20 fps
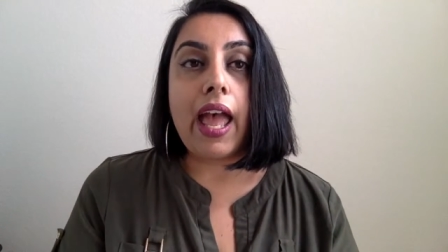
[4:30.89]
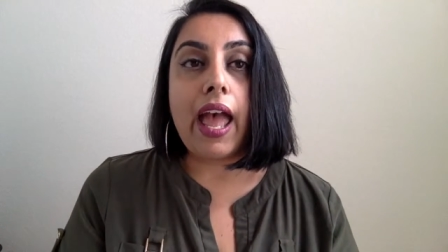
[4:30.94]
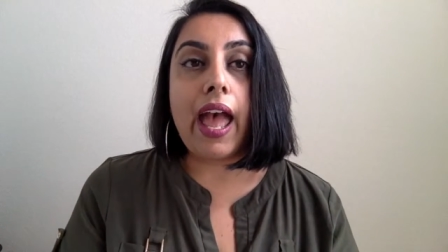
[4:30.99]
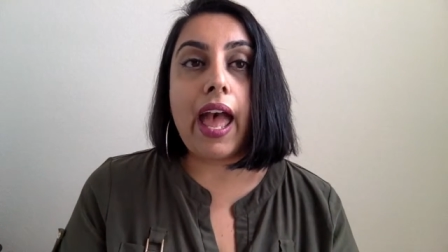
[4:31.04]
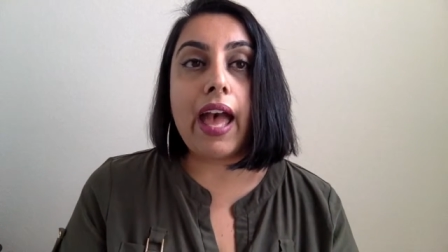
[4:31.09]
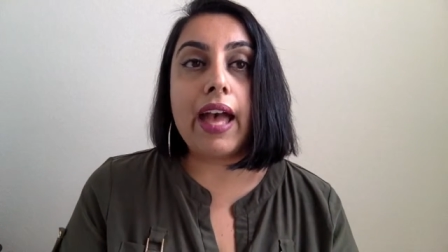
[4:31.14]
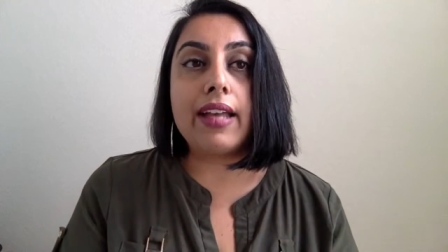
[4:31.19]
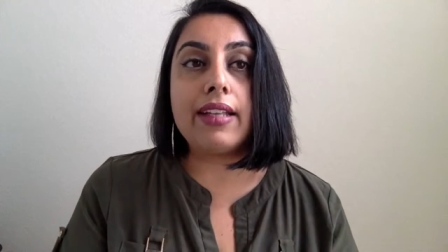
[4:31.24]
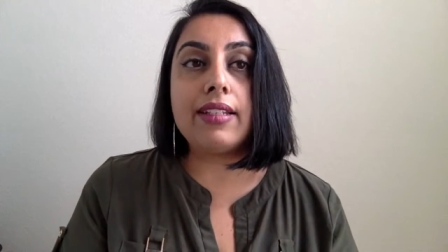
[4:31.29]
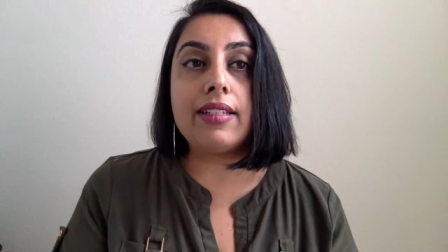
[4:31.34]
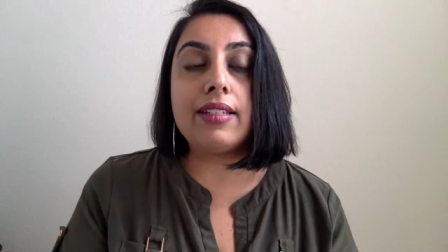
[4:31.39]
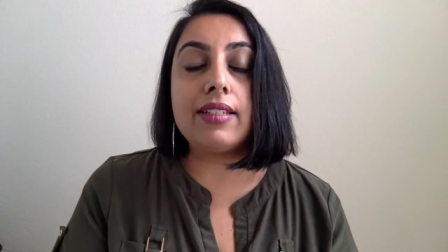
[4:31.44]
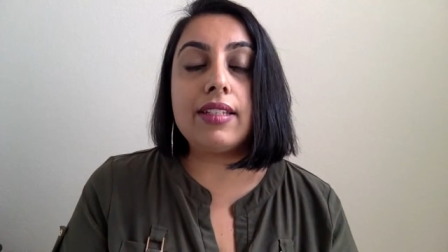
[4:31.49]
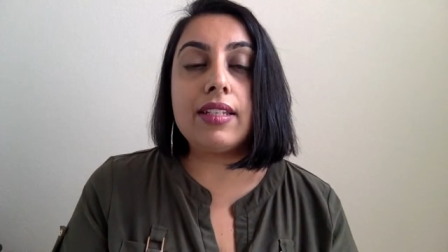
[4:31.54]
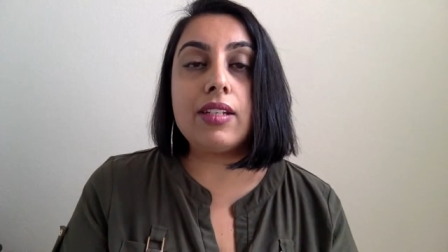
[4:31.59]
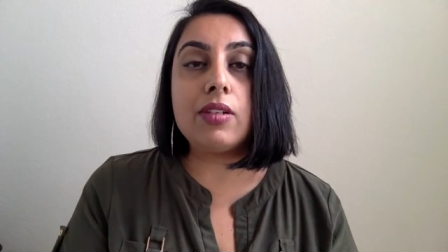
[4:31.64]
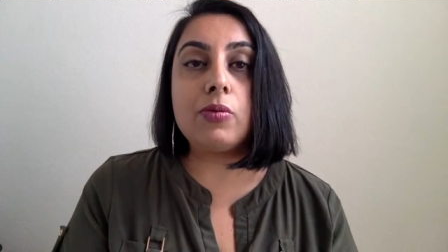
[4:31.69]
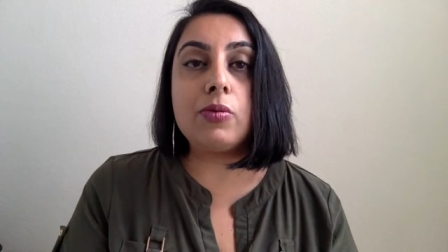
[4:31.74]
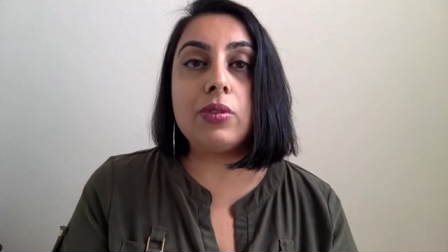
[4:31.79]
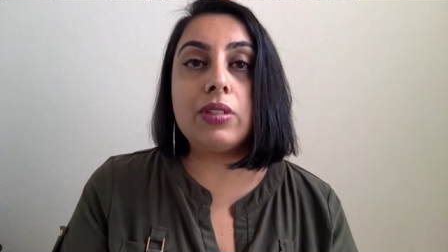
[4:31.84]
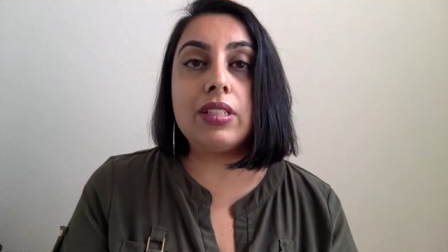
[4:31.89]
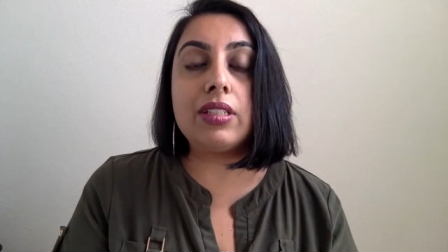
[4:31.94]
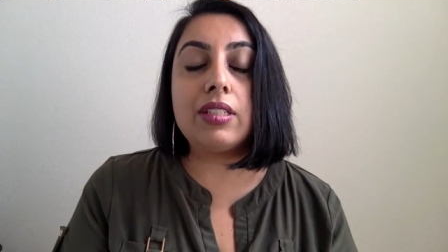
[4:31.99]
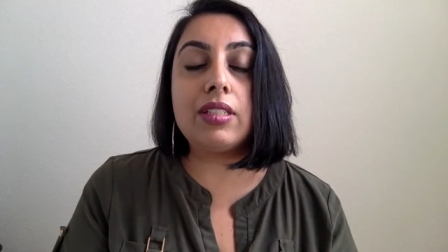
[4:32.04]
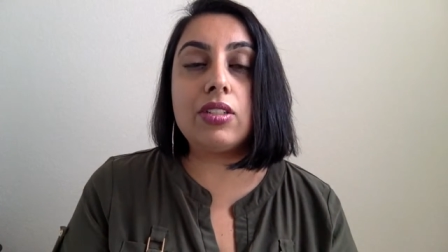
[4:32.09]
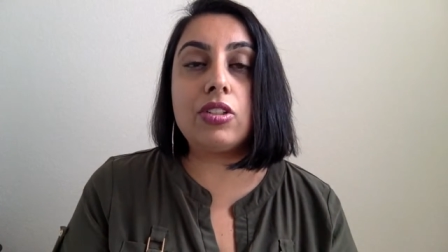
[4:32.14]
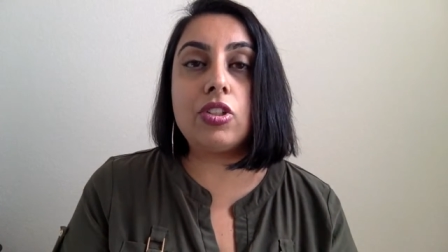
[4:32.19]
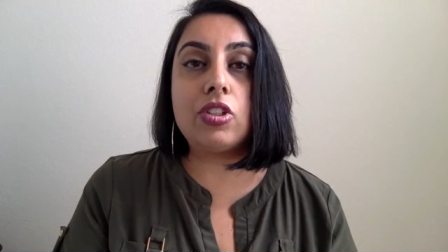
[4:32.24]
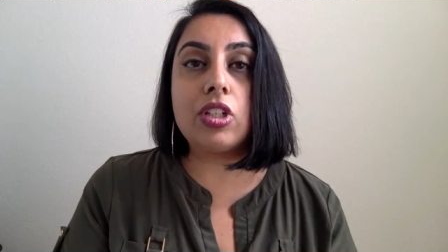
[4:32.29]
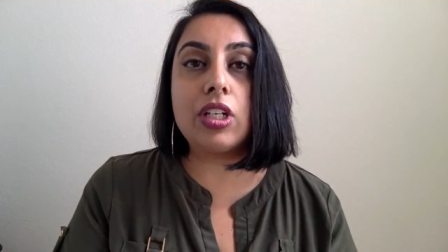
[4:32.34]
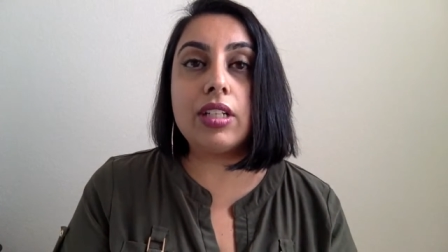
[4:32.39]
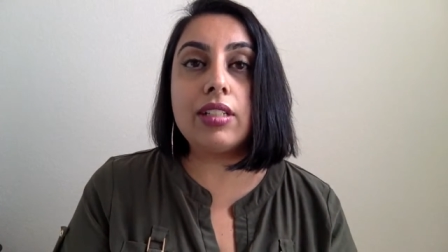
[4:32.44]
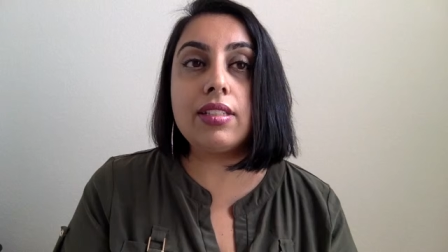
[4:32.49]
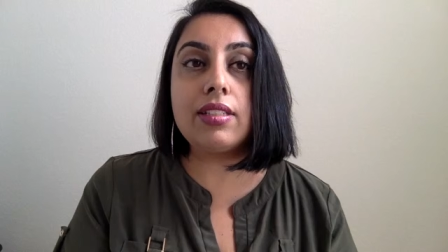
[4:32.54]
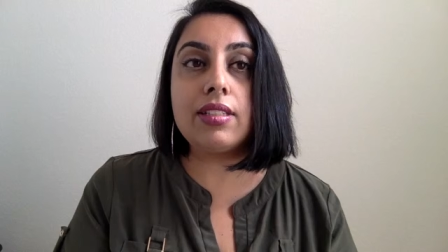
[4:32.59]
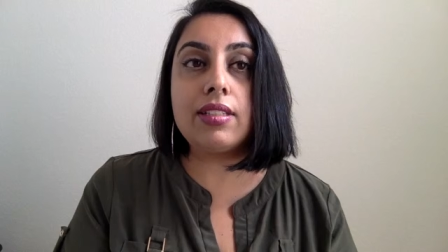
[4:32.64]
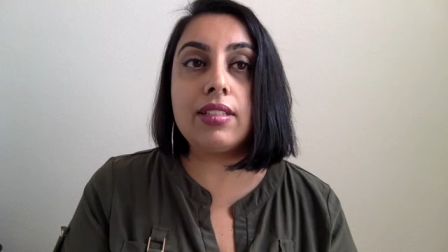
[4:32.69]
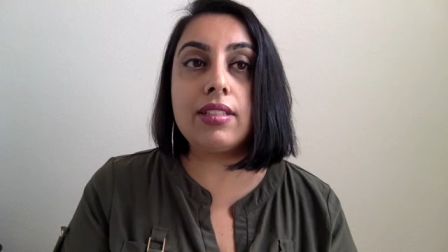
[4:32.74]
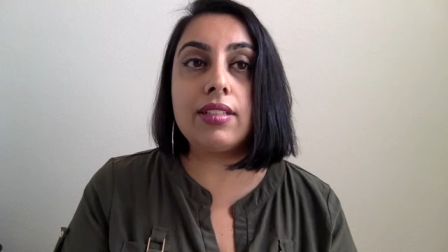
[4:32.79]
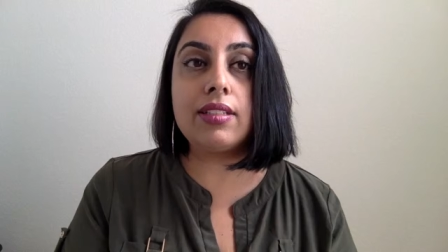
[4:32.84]
And it was
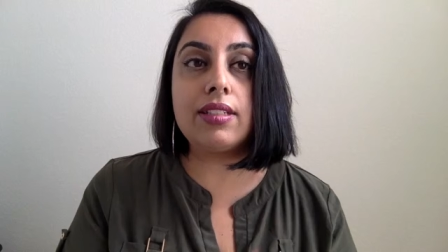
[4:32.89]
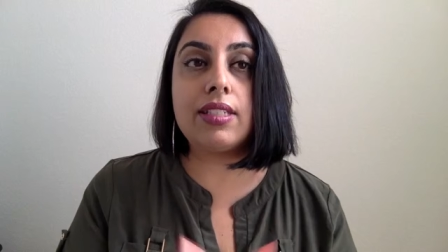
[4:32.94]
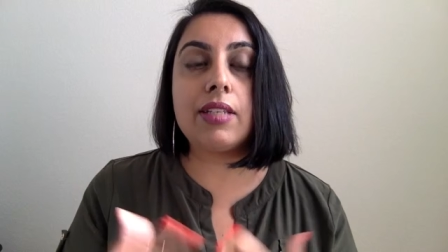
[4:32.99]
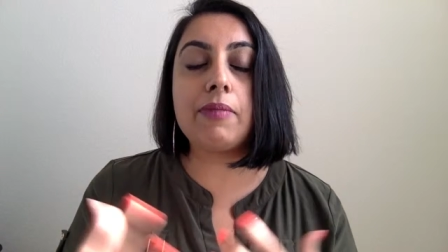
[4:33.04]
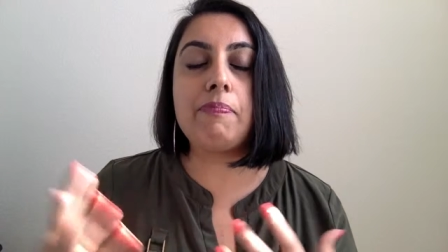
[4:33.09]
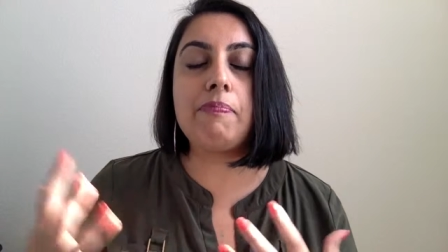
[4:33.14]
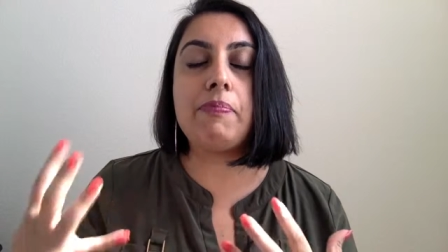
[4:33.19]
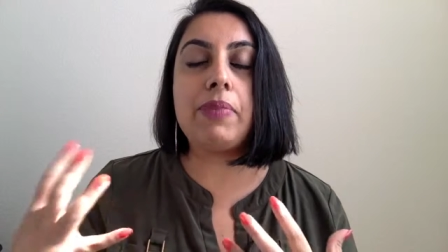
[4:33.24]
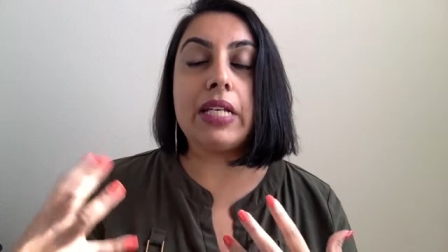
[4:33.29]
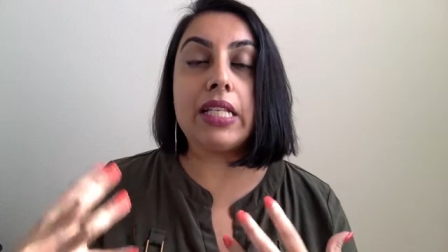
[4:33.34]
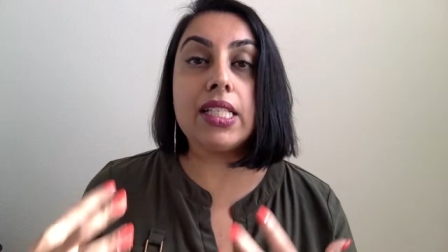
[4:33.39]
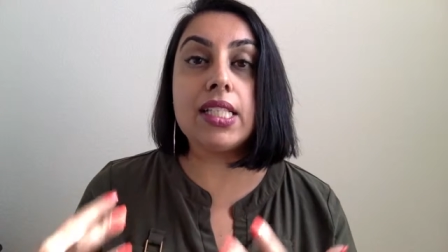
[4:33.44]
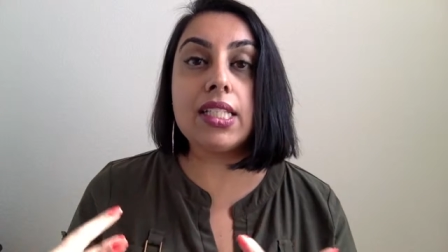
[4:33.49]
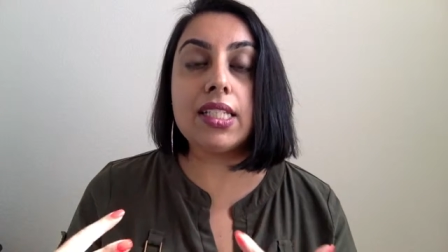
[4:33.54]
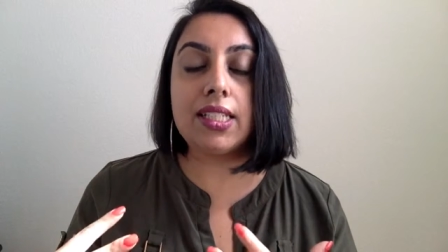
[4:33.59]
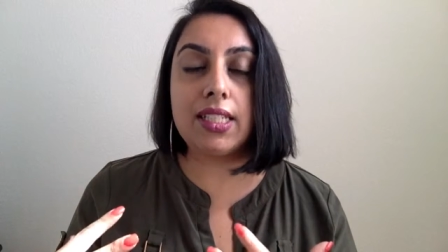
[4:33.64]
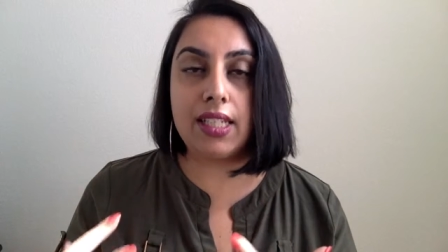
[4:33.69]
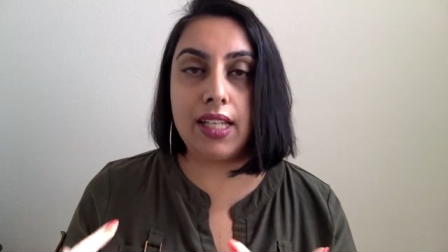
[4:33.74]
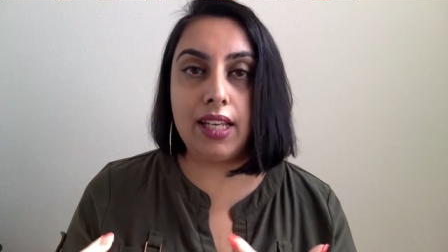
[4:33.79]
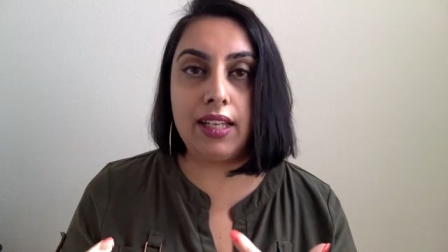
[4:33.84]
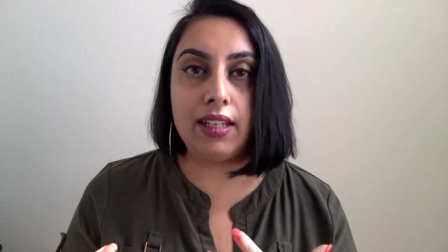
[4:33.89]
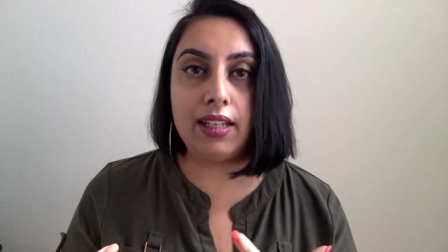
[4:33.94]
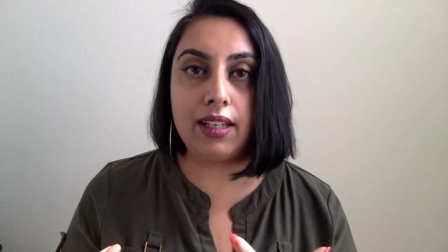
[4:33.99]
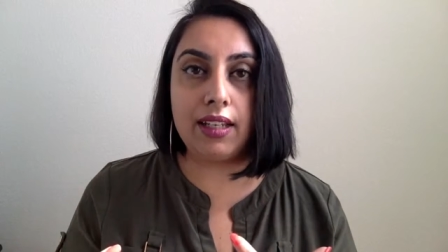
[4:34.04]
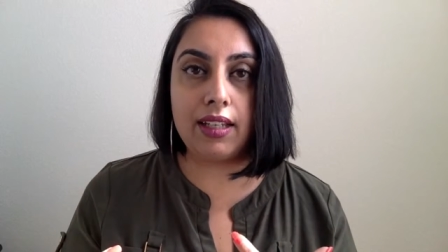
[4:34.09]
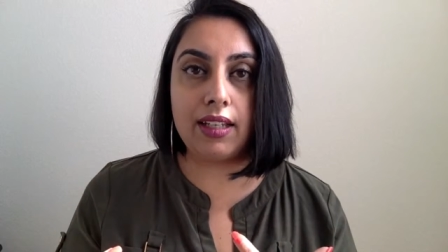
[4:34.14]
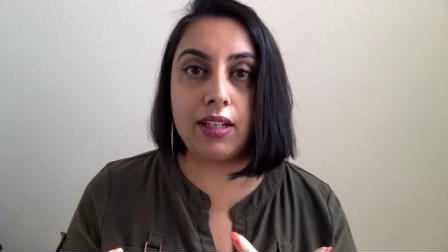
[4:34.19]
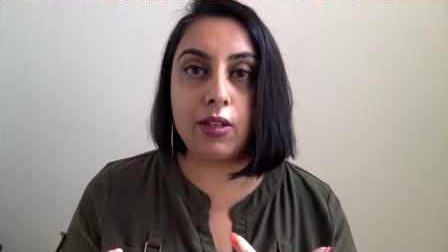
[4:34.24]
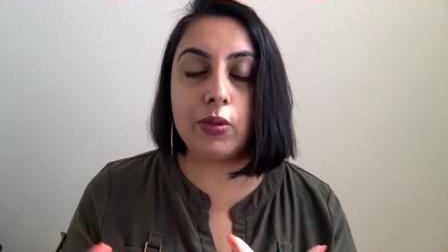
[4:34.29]
just debilitating.